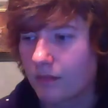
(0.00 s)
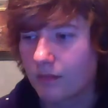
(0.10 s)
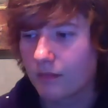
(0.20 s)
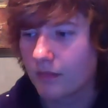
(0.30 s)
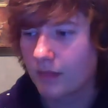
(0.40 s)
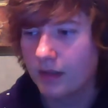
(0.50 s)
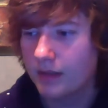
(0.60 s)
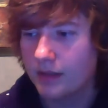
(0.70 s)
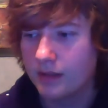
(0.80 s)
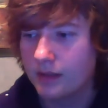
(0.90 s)

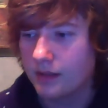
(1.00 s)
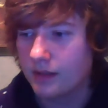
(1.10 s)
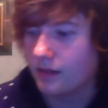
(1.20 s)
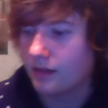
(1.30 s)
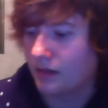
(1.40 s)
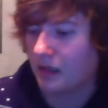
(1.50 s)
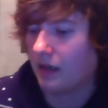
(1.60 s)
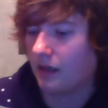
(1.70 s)
(silence)